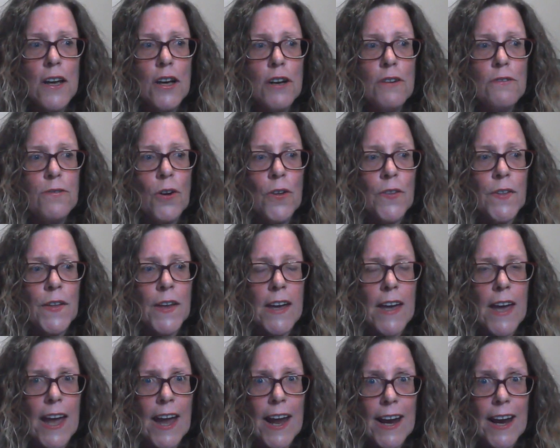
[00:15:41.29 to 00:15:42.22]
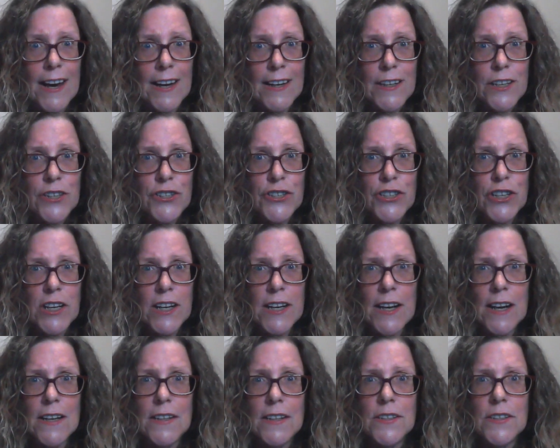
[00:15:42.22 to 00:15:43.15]
For the
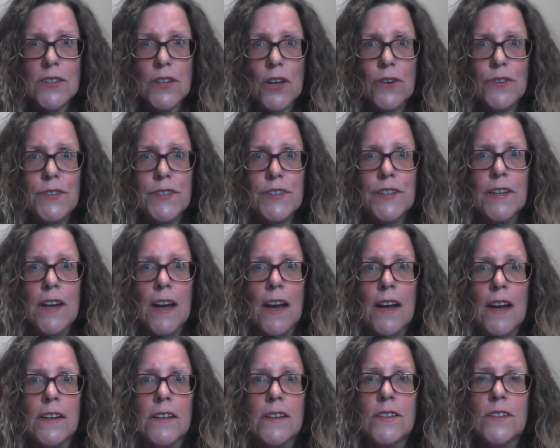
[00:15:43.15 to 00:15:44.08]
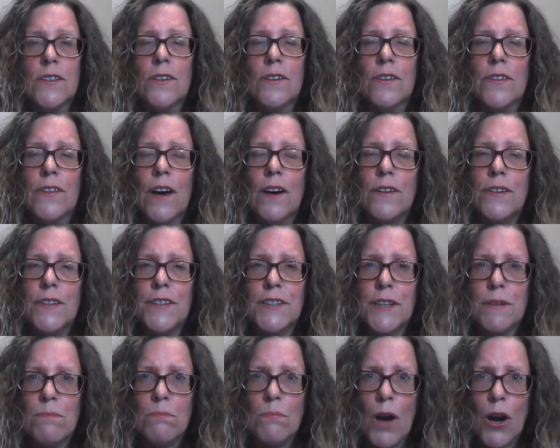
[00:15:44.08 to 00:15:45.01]
energy associated to those
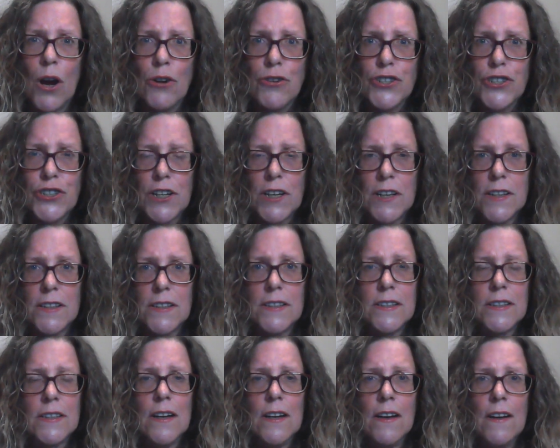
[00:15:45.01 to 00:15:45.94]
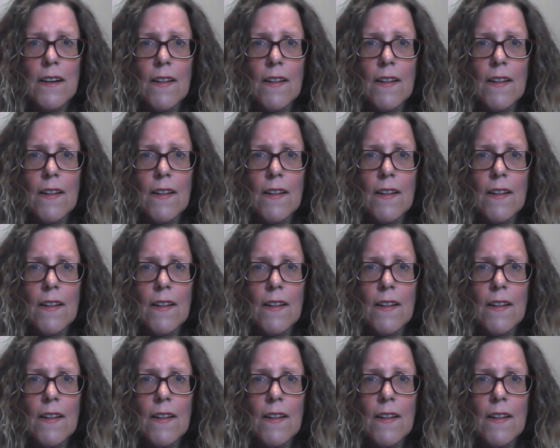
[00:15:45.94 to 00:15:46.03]
emotions